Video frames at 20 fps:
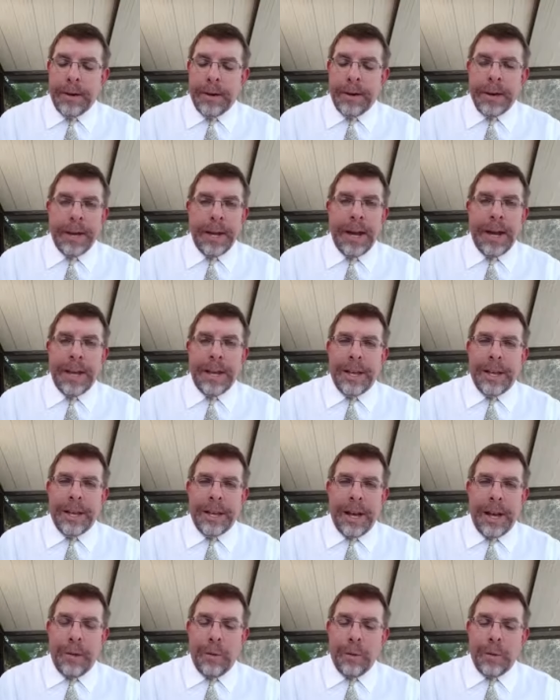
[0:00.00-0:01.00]
not
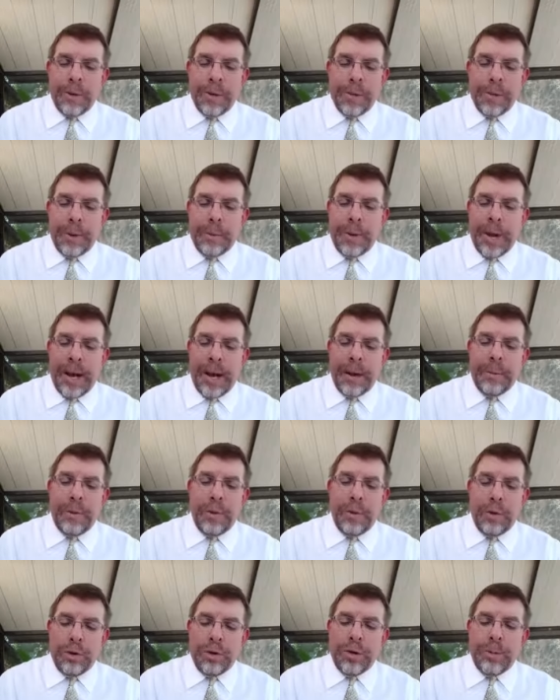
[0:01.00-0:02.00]
not worshipped the man,
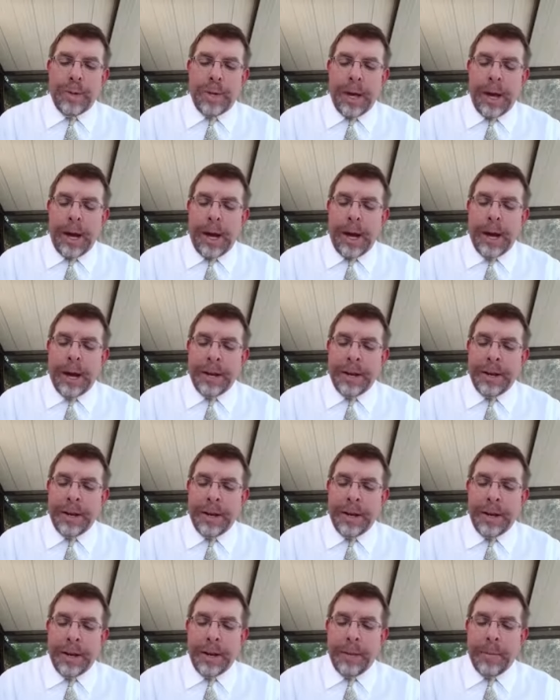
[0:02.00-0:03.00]
but worshipped God.
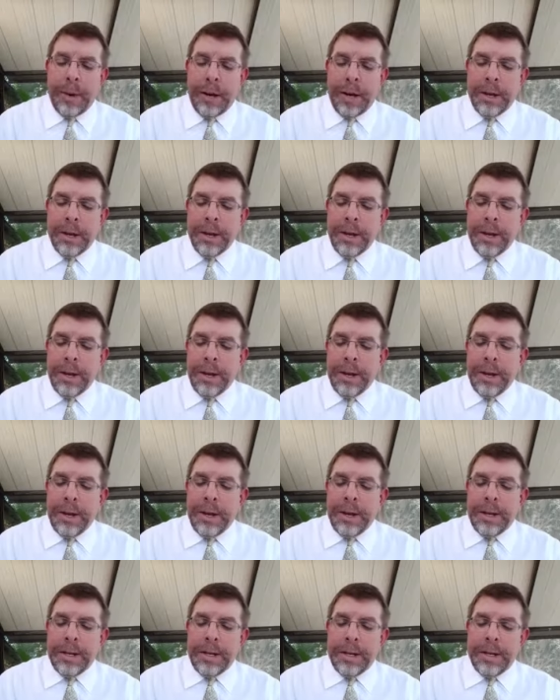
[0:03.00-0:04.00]
Amen.
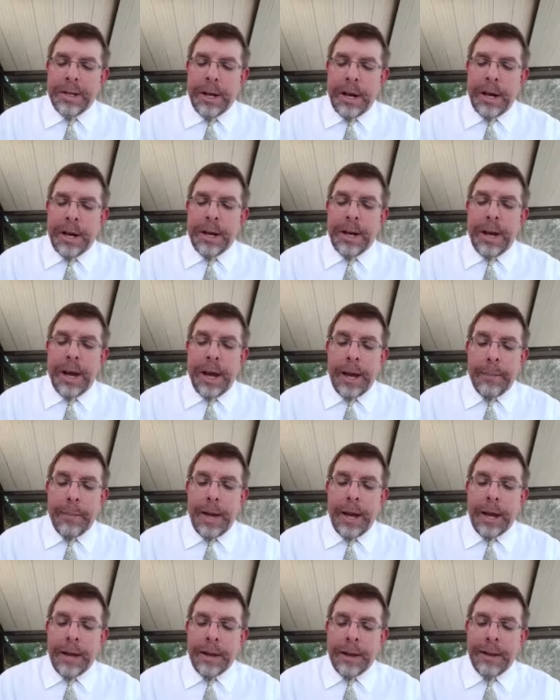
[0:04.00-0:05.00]
Saying,
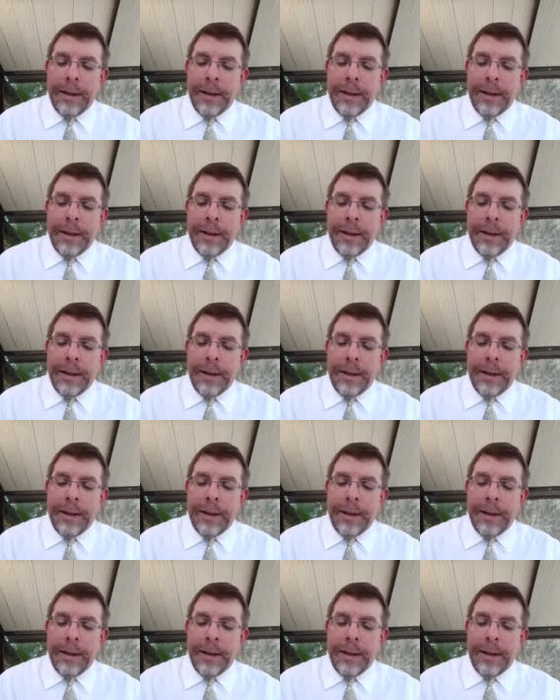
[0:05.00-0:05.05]
Amen.